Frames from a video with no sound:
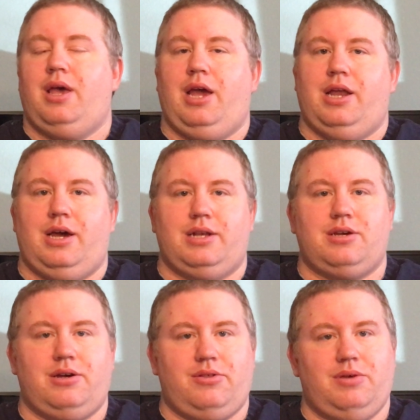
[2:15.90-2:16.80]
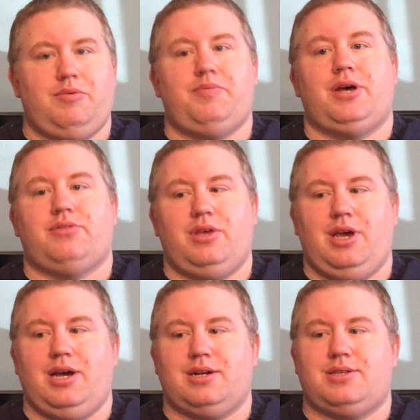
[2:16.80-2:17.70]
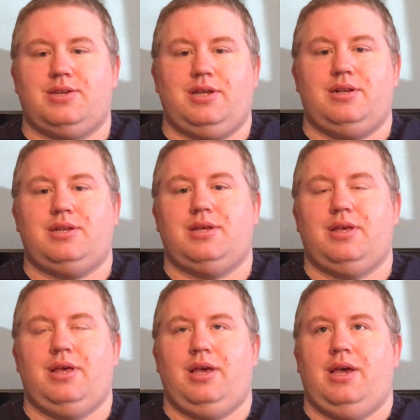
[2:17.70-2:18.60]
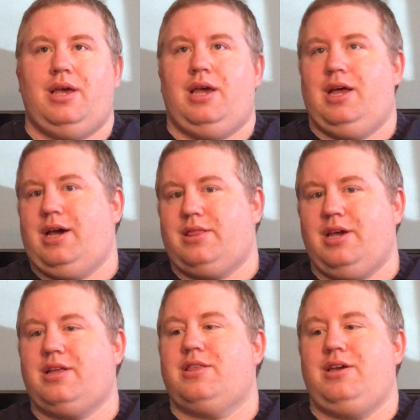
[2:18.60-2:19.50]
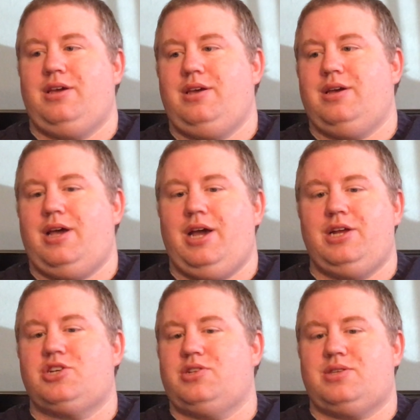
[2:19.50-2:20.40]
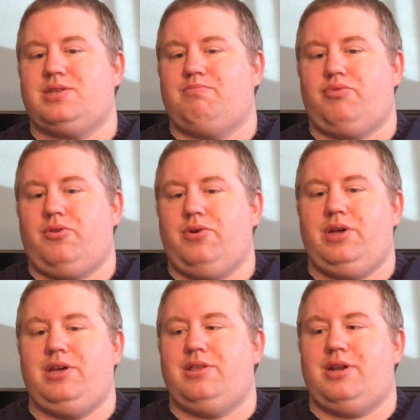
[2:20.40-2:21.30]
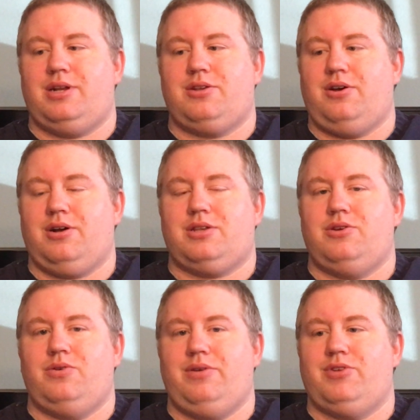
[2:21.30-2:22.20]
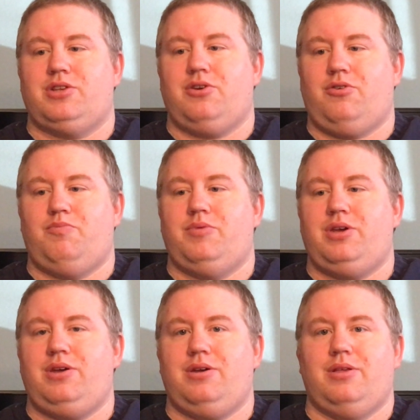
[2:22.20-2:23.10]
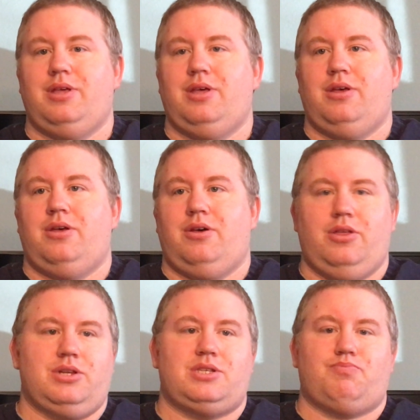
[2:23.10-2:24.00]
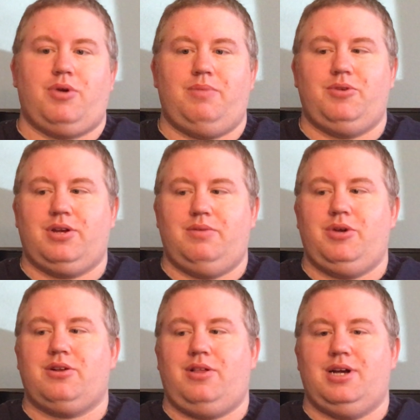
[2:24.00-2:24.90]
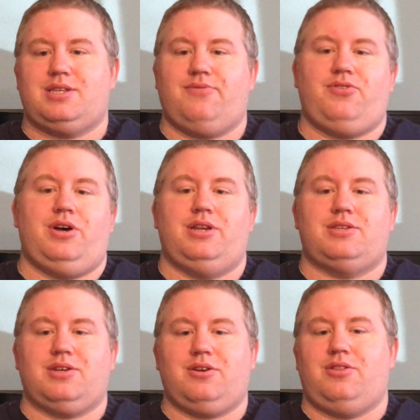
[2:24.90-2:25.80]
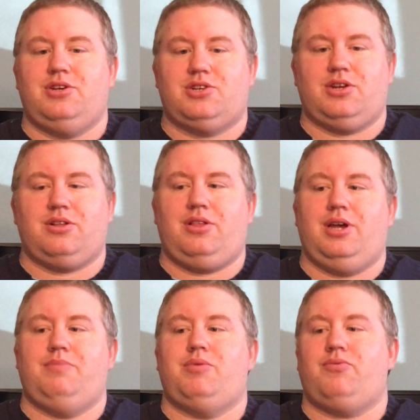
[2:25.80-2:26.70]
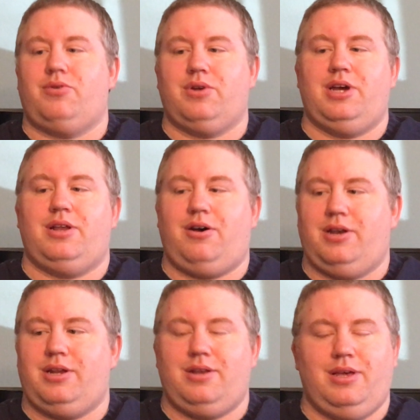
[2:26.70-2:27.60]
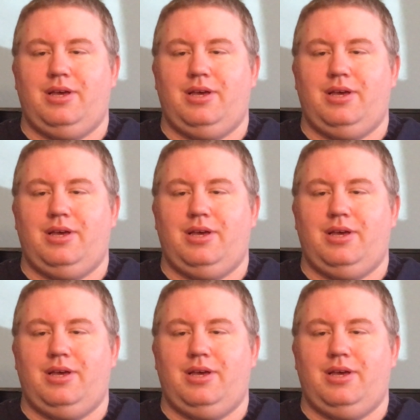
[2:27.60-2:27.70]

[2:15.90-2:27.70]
and I tell them about the accident. And I think the agent's employee that I talked to even told me, "Well, this is probably going to be classified as a collision claim, but we'll get on it."